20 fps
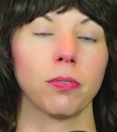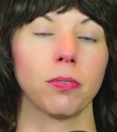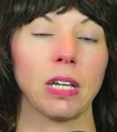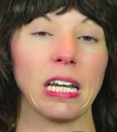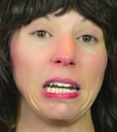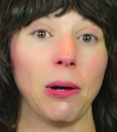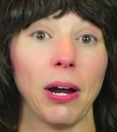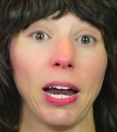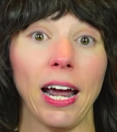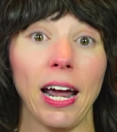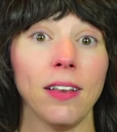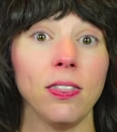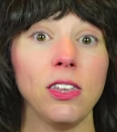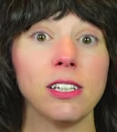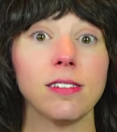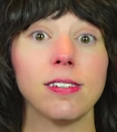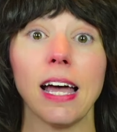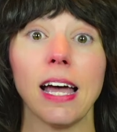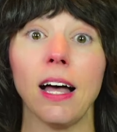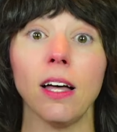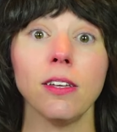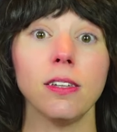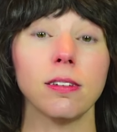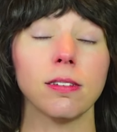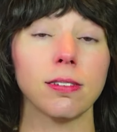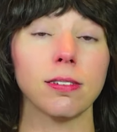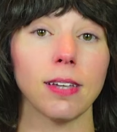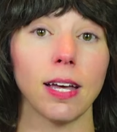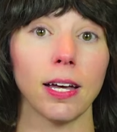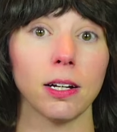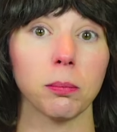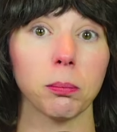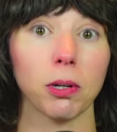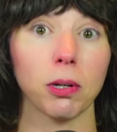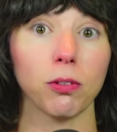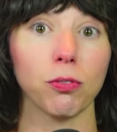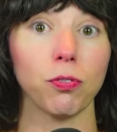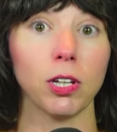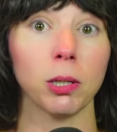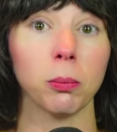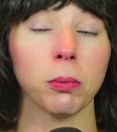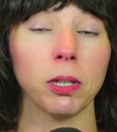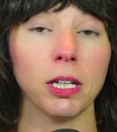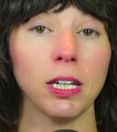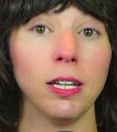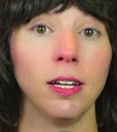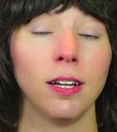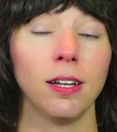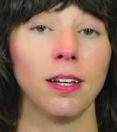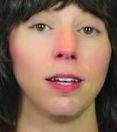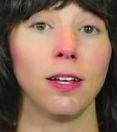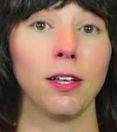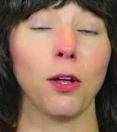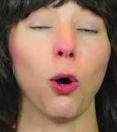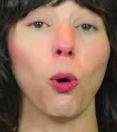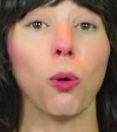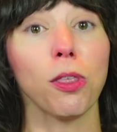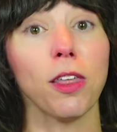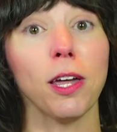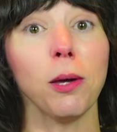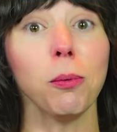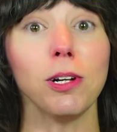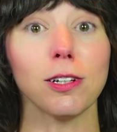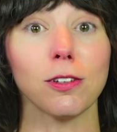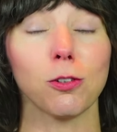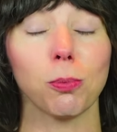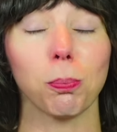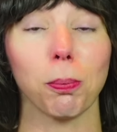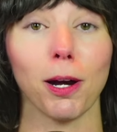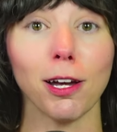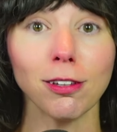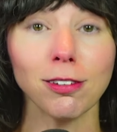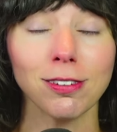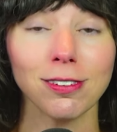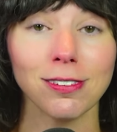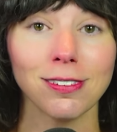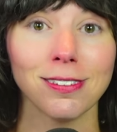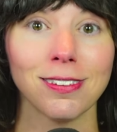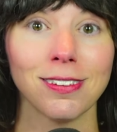Now, I had the Italian side of my family. Oh, they would express.